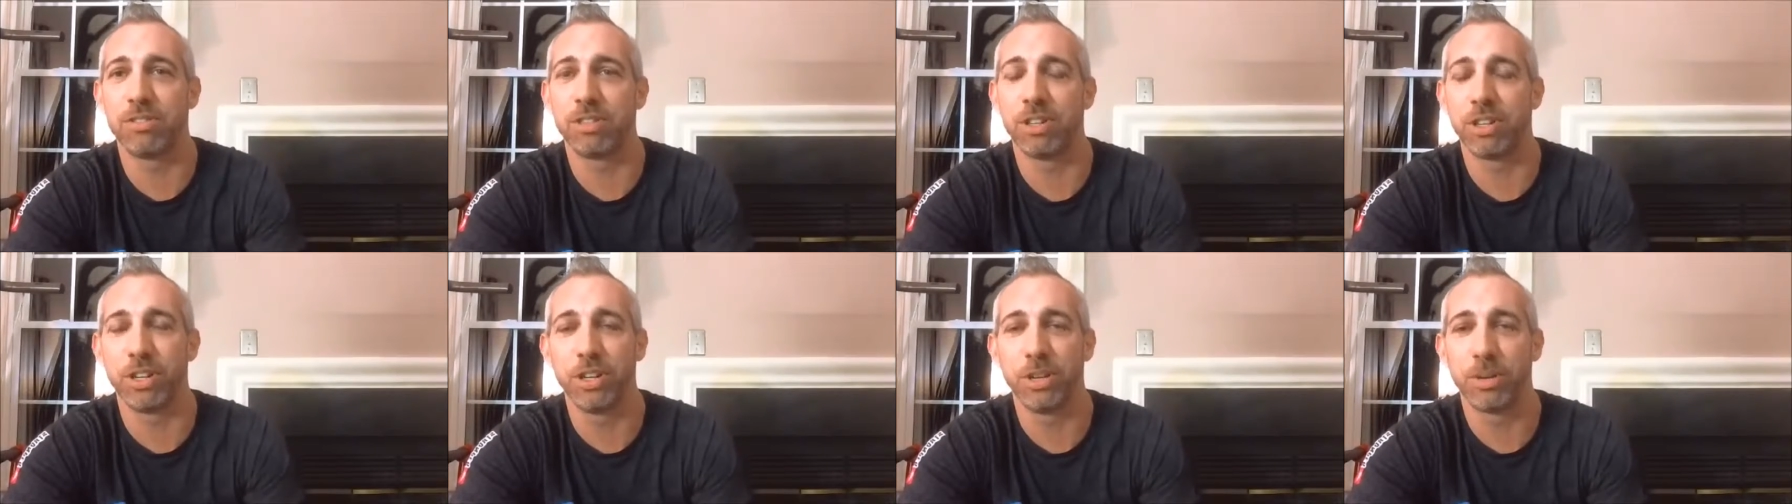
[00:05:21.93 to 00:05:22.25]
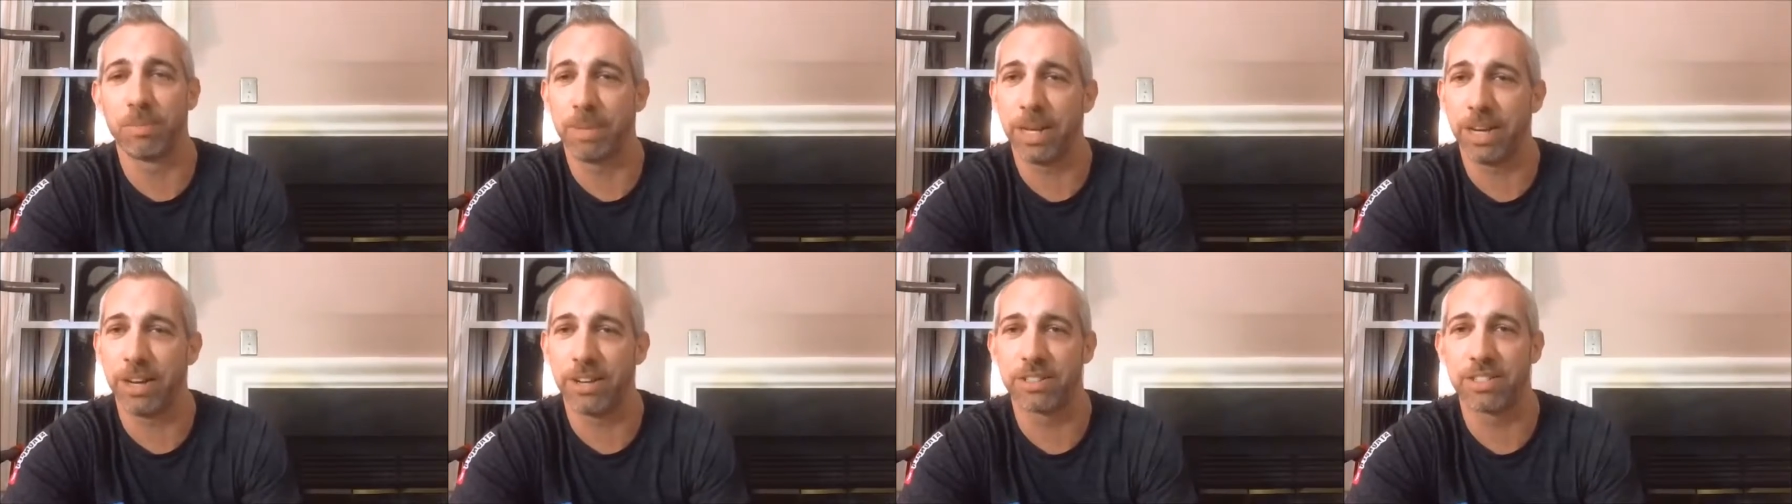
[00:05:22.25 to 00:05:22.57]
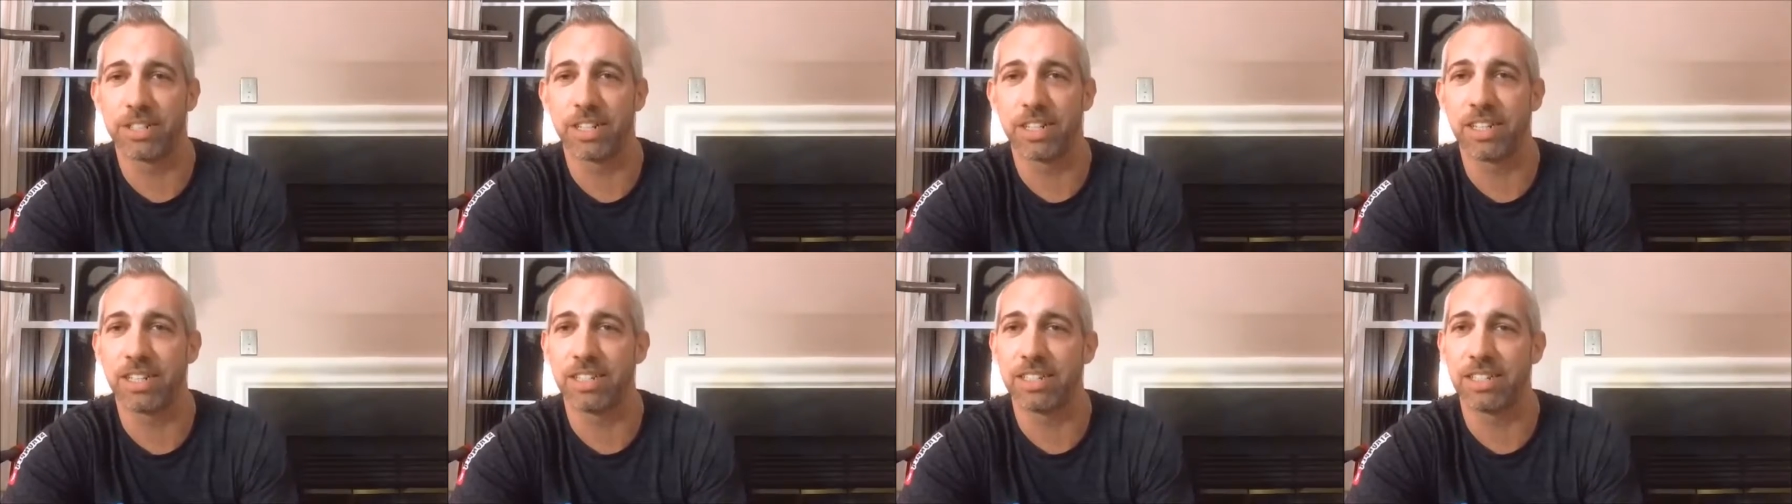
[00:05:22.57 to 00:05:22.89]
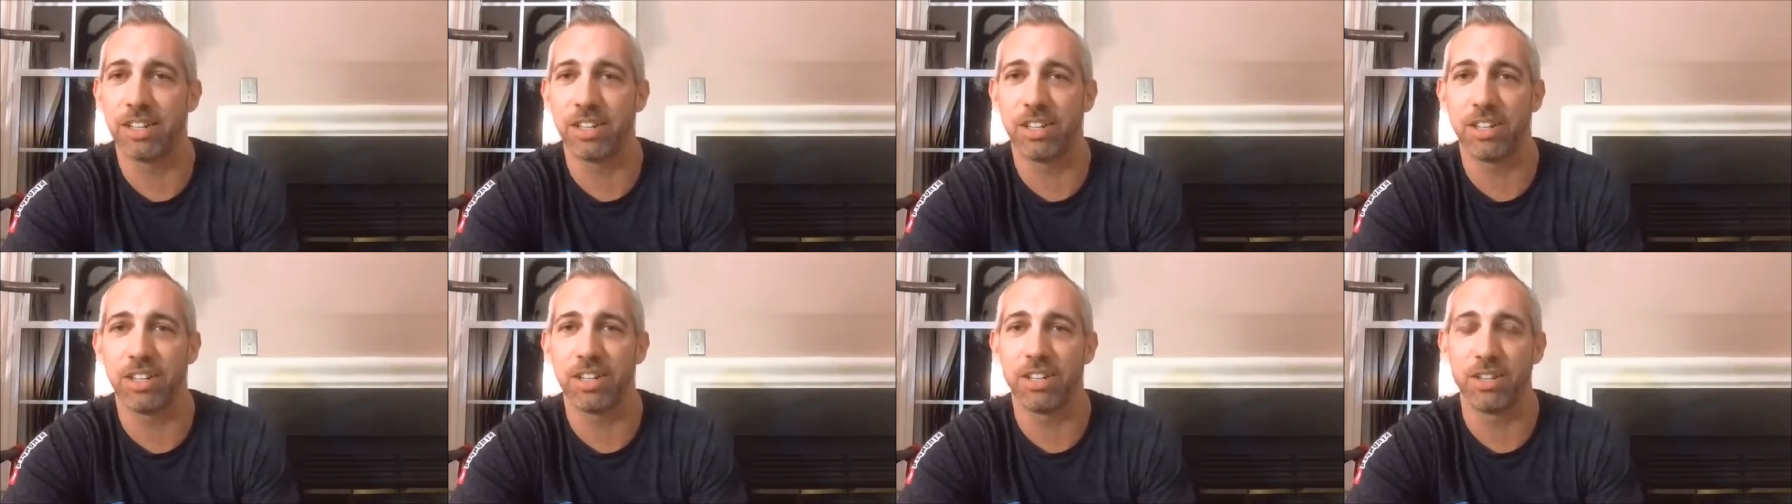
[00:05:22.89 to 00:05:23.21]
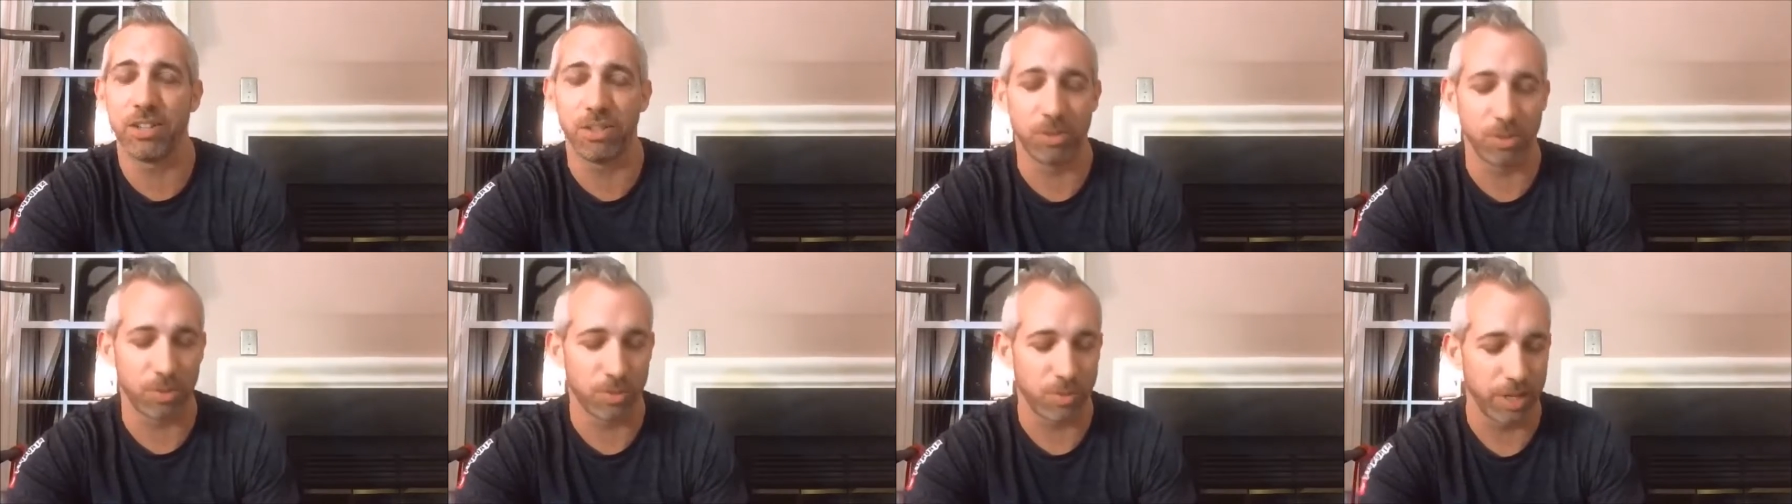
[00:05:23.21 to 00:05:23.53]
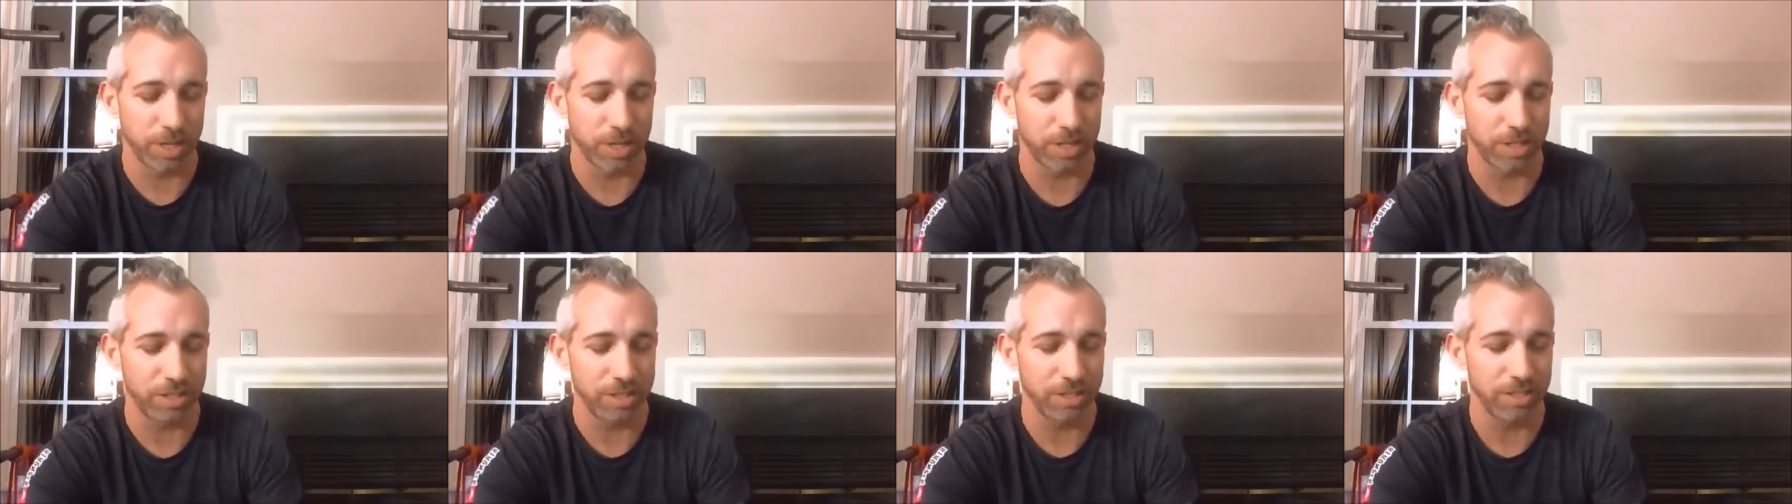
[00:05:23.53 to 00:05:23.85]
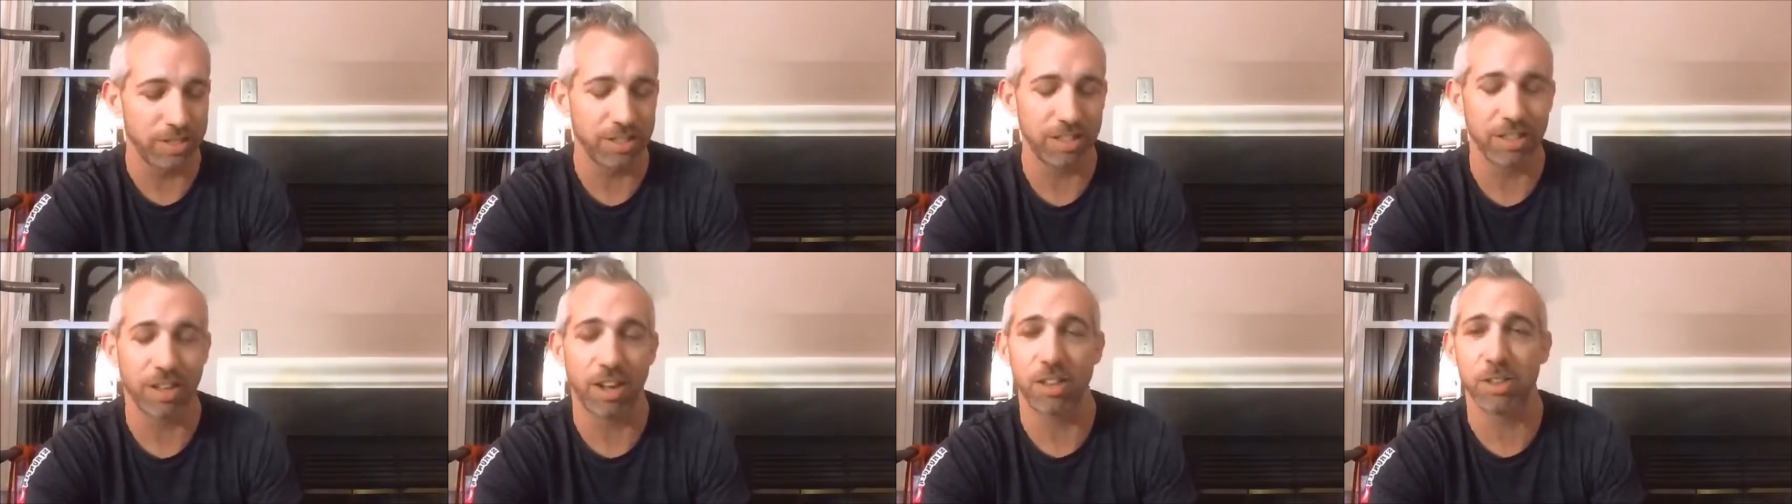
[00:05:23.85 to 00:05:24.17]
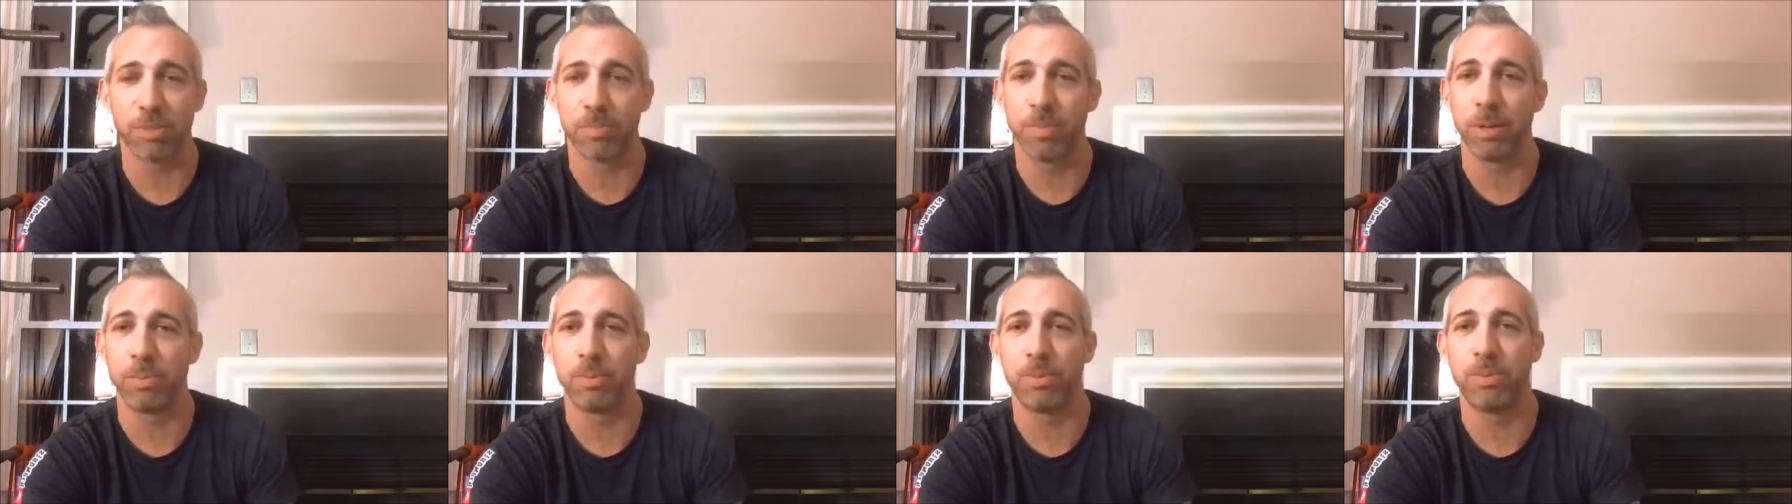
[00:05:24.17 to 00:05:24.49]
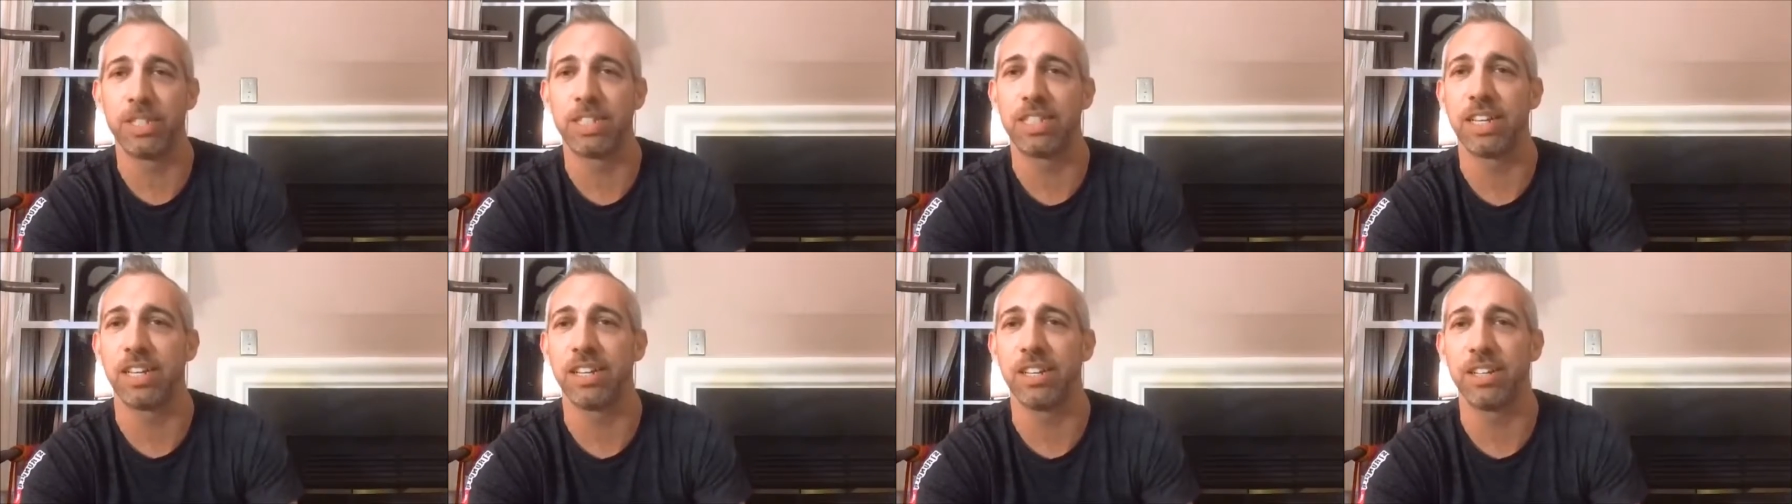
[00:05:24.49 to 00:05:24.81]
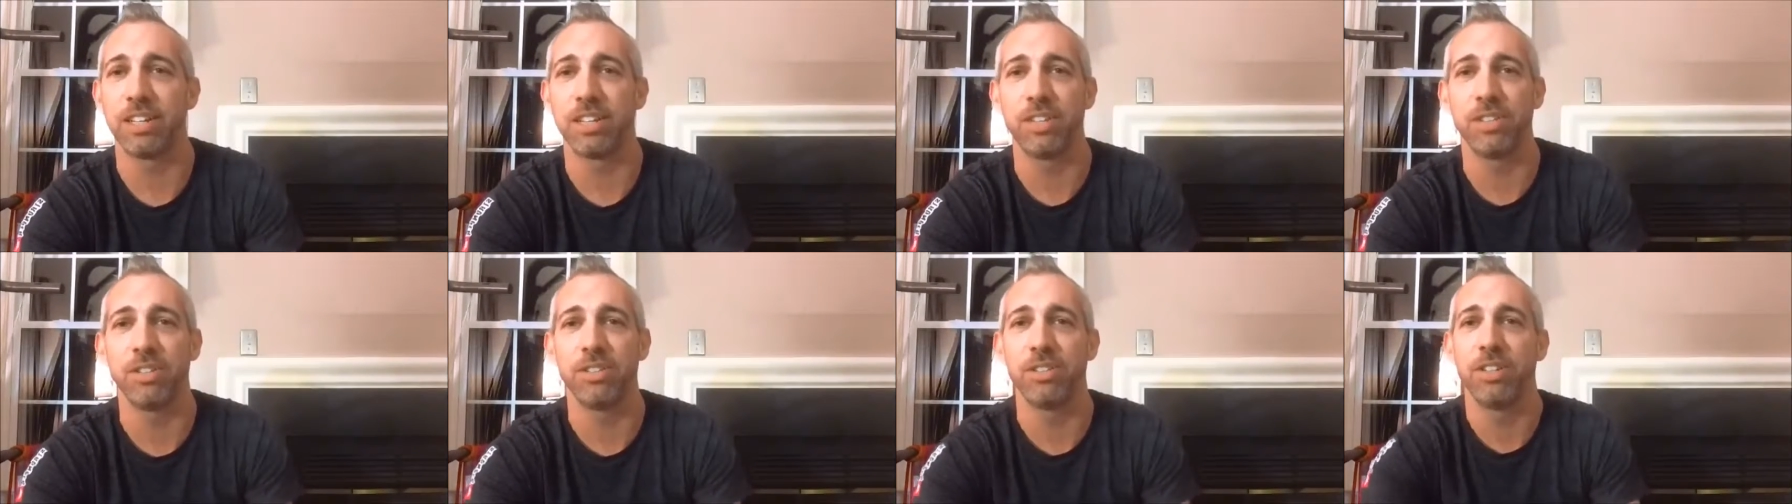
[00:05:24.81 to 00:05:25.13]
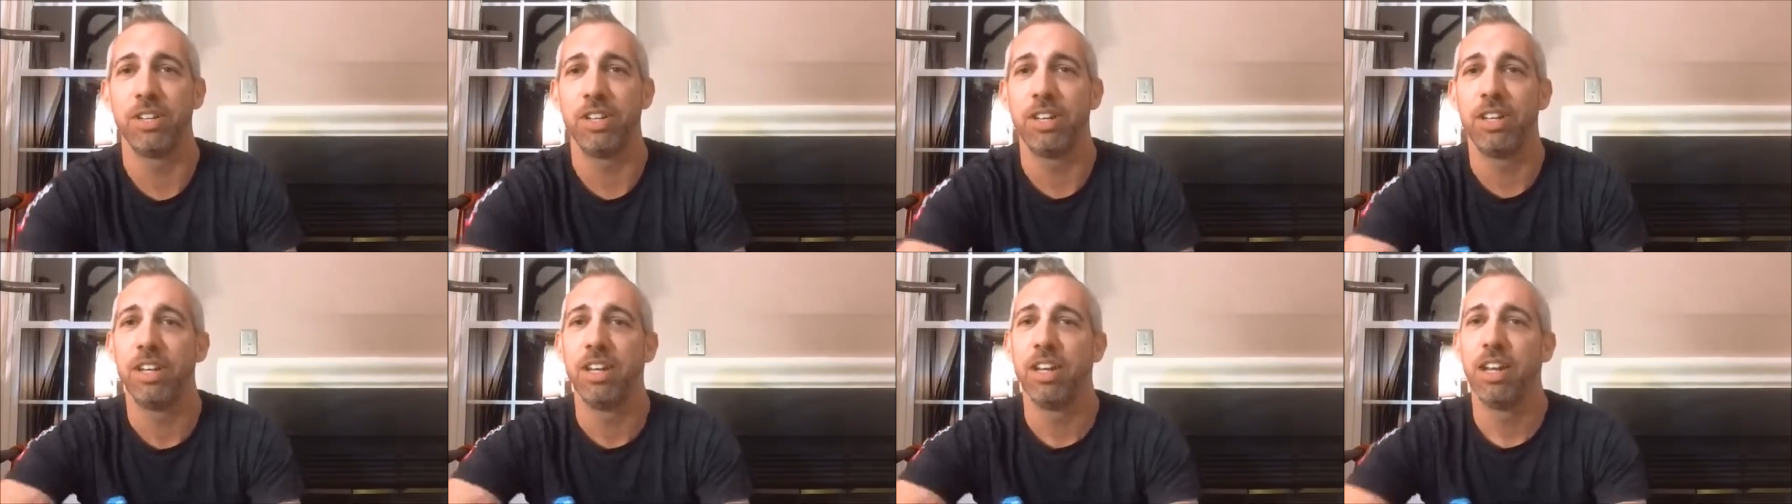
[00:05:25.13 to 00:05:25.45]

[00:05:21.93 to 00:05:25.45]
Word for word: or your parents are going to tell you to do, or what other people would tell you to do.